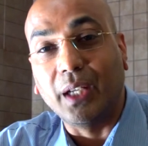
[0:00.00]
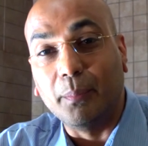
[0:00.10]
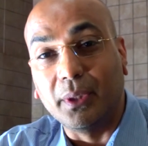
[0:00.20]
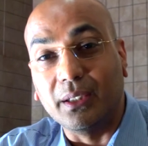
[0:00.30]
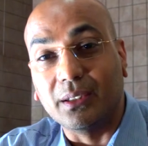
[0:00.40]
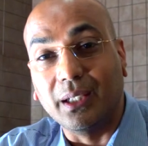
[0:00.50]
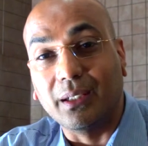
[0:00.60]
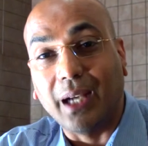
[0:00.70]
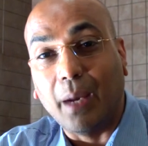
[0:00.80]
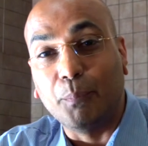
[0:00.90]
of diabetes,
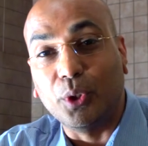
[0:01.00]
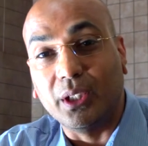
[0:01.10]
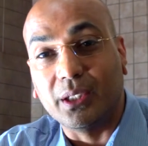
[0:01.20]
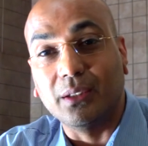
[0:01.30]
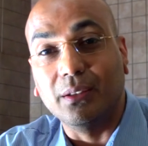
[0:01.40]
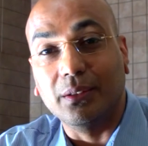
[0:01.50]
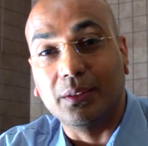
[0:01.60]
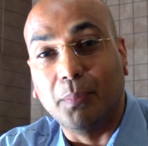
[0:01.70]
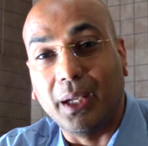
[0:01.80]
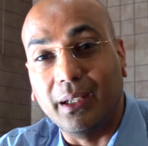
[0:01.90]
like
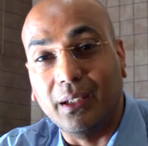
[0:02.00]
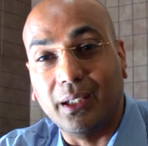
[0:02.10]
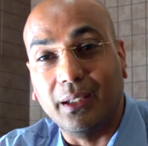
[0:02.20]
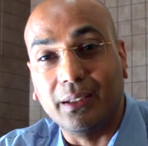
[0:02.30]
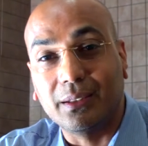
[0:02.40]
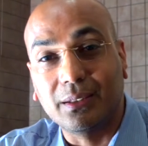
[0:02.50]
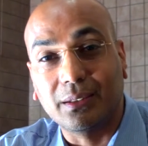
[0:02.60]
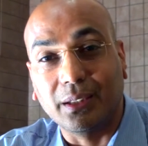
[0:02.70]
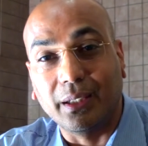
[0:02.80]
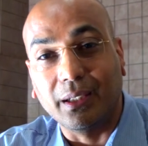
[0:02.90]
amputations,
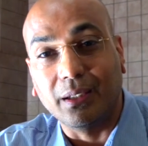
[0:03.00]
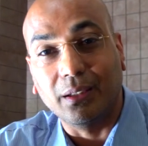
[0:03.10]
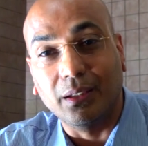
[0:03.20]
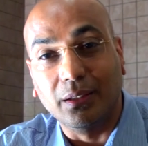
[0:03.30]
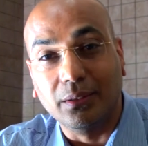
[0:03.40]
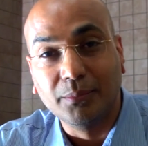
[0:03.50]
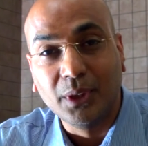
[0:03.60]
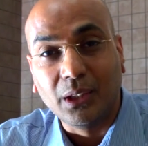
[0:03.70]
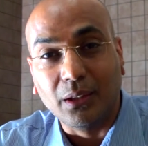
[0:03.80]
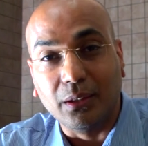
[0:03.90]
blindness, getting uh,
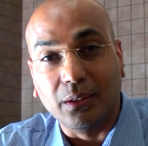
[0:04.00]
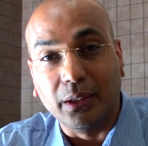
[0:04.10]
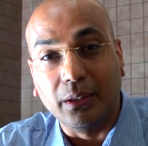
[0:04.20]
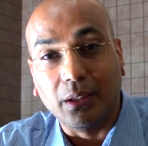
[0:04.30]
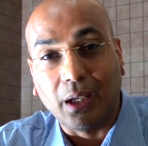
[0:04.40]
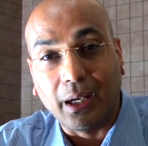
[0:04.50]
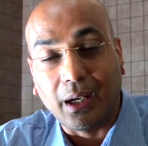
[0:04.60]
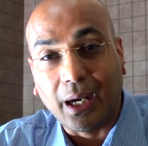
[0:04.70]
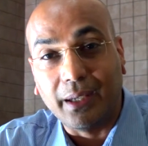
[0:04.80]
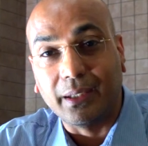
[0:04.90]
uh, in,
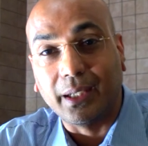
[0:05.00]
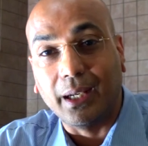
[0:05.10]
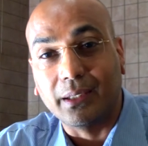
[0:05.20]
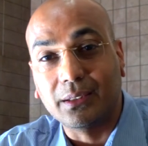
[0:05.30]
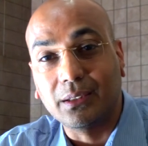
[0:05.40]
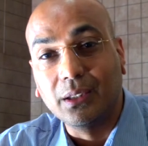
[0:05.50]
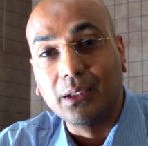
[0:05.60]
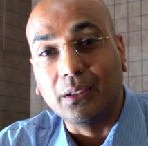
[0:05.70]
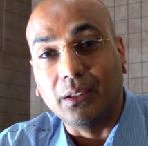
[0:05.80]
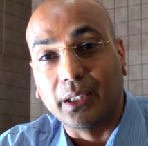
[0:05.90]
heart attacks,
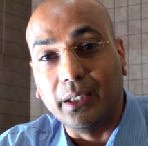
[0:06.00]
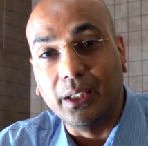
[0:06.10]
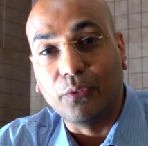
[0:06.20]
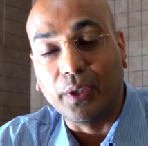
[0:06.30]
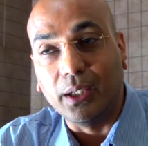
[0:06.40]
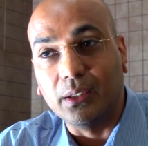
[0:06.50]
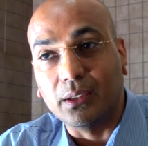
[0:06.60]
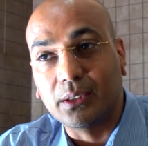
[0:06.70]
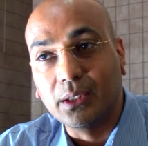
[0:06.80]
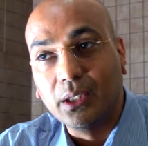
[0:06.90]
mm-hmm. kidney
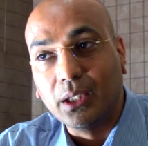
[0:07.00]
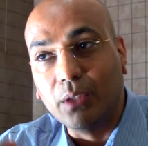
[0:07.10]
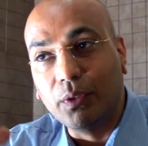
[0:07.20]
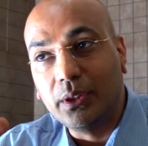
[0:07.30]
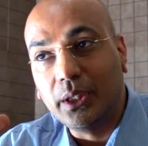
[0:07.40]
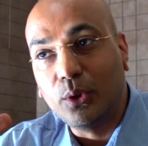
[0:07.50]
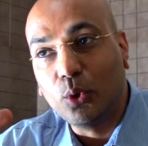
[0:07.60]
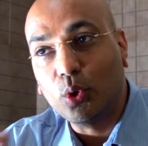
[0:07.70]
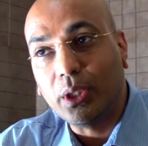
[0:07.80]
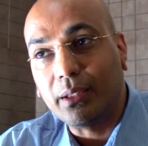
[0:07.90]
failures, even they
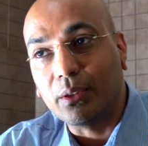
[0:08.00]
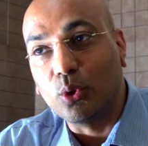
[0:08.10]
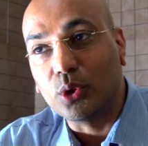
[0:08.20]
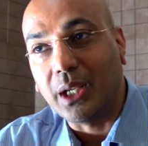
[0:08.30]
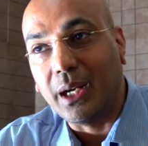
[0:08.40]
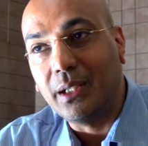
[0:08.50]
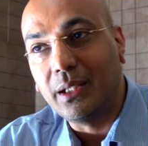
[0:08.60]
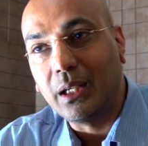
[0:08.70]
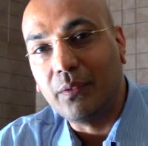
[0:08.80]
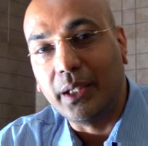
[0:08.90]
know that goes hand
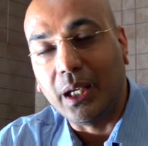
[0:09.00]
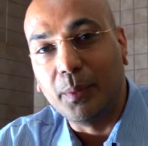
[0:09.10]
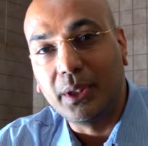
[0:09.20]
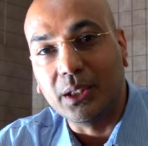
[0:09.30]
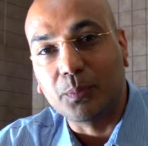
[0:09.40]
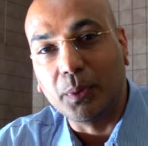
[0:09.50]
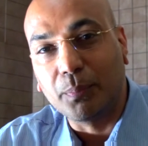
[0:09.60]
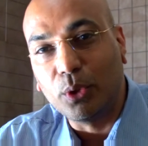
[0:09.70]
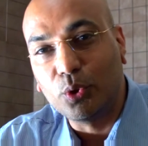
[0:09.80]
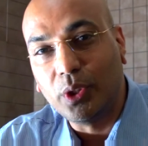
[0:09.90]
in hand with diabetes.
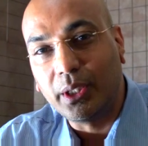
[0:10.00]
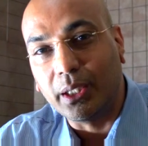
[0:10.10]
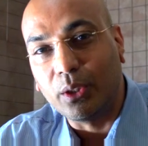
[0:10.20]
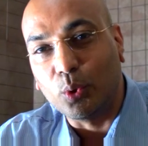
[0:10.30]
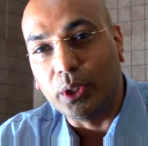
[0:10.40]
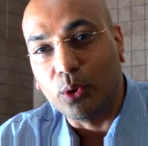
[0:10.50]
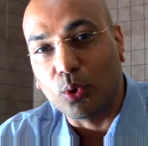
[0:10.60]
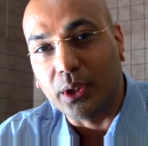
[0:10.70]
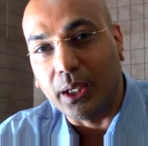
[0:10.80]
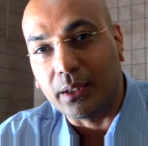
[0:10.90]
People usually tend to
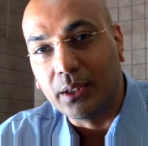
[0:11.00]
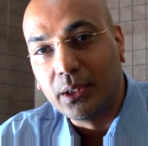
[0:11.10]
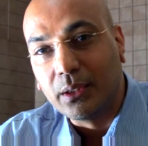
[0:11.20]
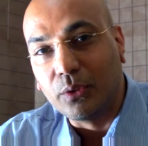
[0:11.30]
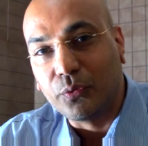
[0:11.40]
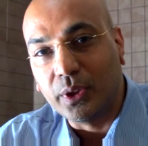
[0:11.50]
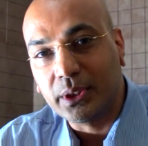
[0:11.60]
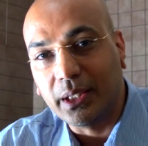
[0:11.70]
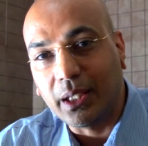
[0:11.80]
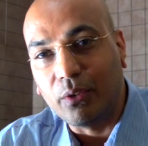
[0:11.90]
ignore that. The
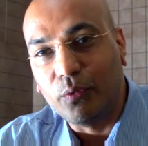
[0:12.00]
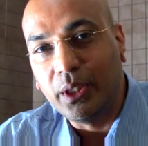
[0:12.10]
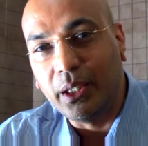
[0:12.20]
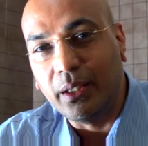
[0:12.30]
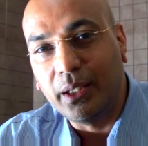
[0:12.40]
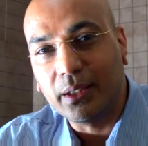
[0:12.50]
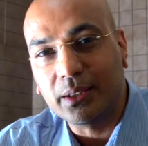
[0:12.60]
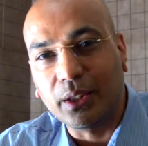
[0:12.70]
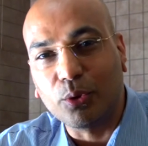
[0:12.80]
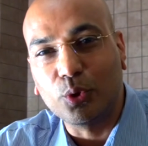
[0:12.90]
first thing, and we
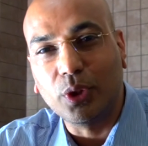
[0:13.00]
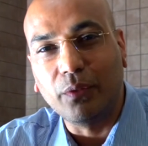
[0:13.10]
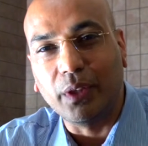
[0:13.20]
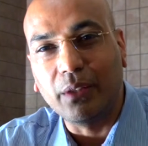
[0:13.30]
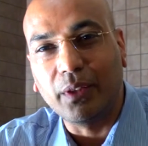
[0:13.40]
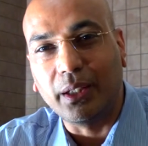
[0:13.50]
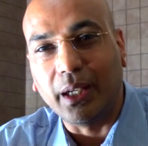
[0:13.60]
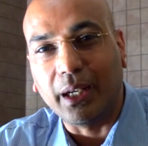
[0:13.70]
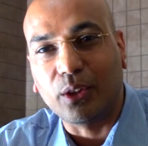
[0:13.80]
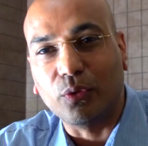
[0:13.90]
Indians are usually very very
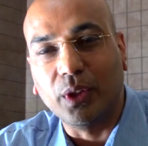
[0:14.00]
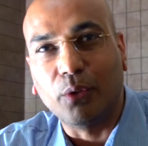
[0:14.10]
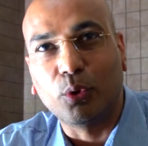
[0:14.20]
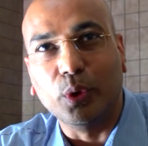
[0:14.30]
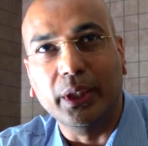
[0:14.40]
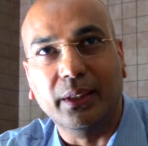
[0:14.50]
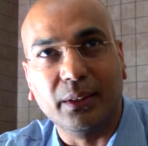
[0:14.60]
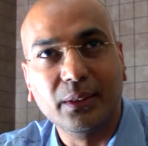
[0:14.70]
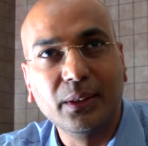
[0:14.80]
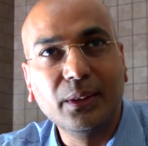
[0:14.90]
diet love to
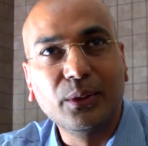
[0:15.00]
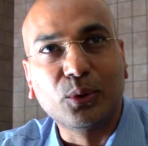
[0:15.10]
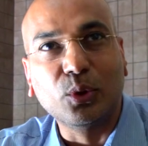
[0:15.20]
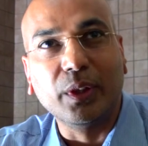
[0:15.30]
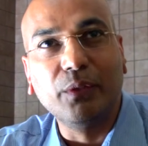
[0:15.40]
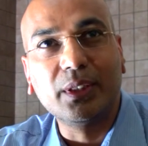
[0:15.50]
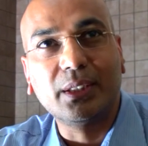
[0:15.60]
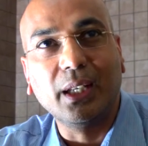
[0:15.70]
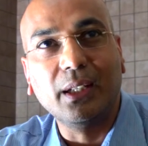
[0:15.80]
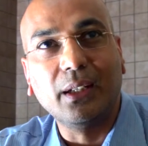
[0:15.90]
eat so when we
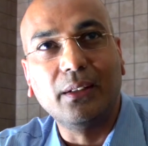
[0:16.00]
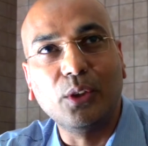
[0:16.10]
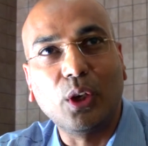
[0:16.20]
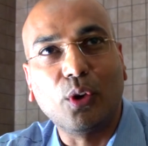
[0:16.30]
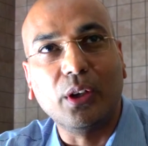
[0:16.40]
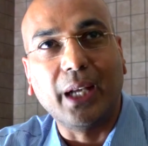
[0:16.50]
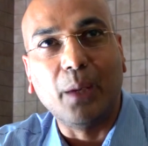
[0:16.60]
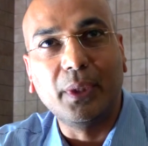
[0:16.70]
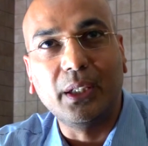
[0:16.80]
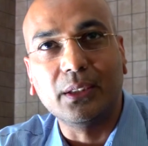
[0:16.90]
say that you have got
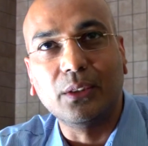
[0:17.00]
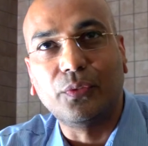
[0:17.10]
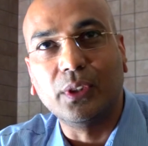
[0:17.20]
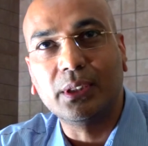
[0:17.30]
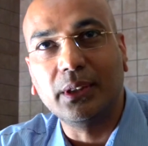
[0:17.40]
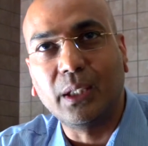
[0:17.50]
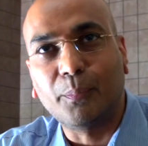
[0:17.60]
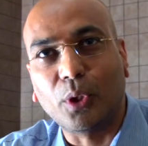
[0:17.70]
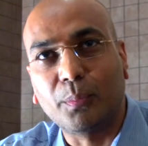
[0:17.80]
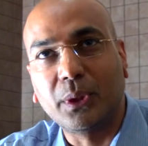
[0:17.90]
diabetes, the first thing
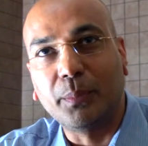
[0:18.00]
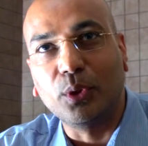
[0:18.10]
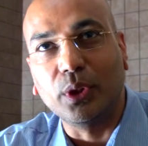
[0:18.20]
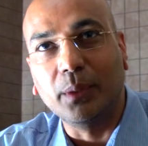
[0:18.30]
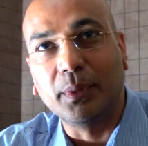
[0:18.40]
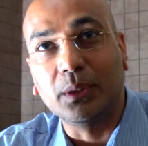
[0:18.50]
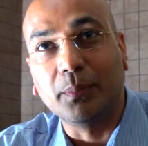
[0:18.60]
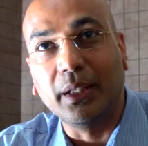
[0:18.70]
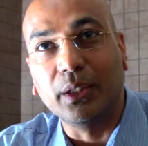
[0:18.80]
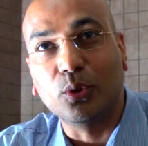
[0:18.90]
that pops up into anybody's
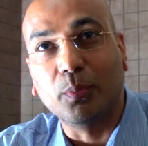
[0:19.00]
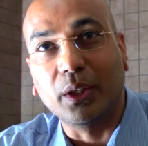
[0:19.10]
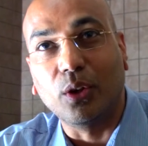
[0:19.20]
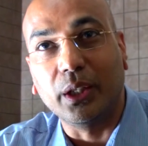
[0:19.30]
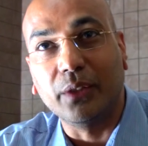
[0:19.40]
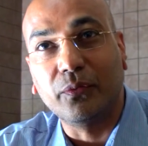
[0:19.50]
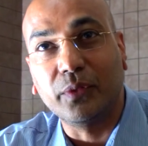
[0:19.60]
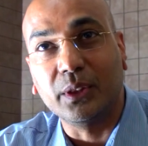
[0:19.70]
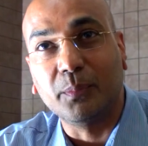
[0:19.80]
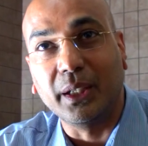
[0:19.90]
mind is, oh my God,
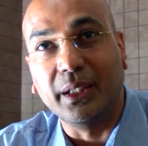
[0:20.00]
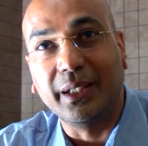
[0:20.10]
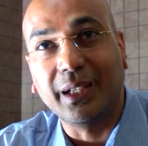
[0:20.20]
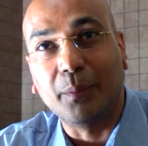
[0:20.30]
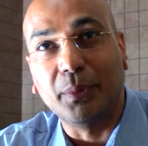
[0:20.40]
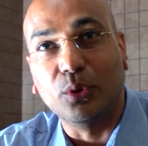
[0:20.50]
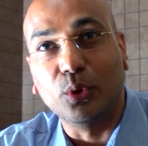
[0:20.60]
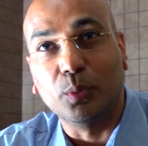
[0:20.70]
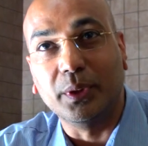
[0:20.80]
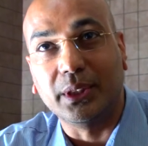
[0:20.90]
is, is my eating habit
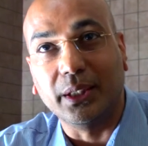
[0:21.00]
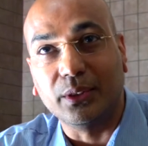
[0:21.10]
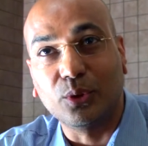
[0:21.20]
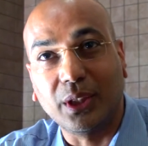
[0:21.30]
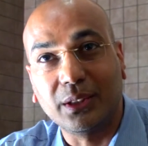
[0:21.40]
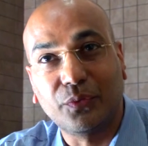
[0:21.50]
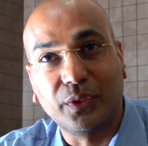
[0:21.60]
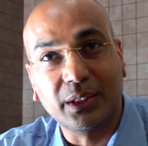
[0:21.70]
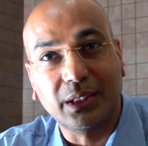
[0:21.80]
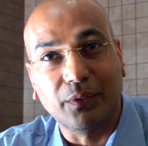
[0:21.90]
going to be changed? So that's the
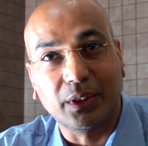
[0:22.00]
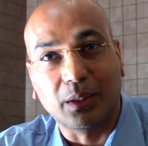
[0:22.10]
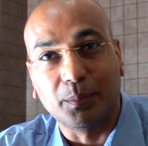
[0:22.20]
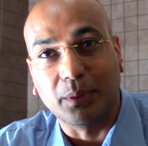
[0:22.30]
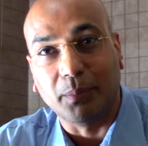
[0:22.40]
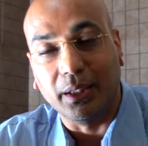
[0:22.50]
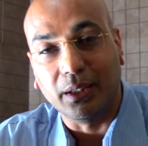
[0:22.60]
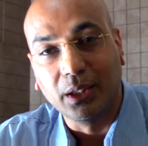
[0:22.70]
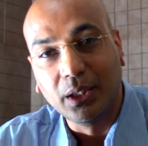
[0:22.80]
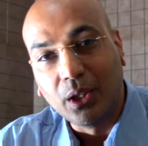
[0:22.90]
first thing which comes in mind.